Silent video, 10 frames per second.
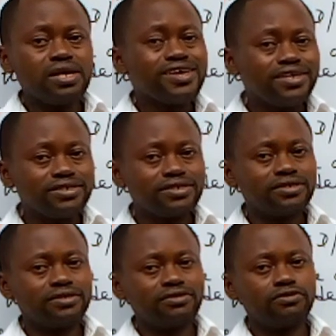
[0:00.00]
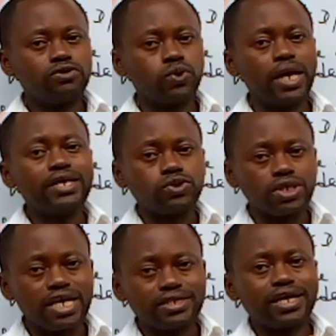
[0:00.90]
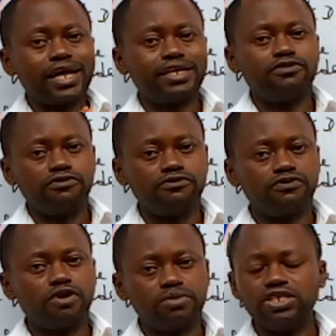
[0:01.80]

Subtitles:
is to educate and inform.